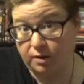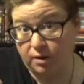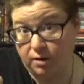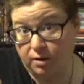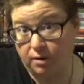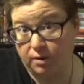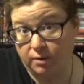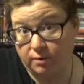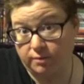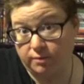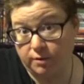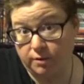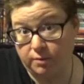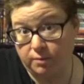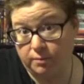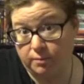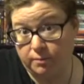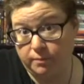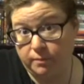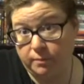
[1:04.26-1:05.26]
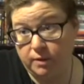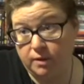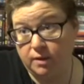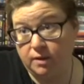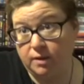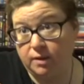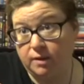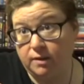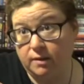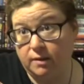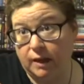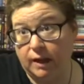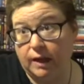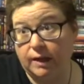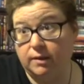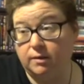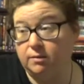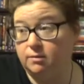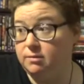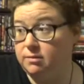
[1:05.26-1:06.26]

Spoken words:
horror film that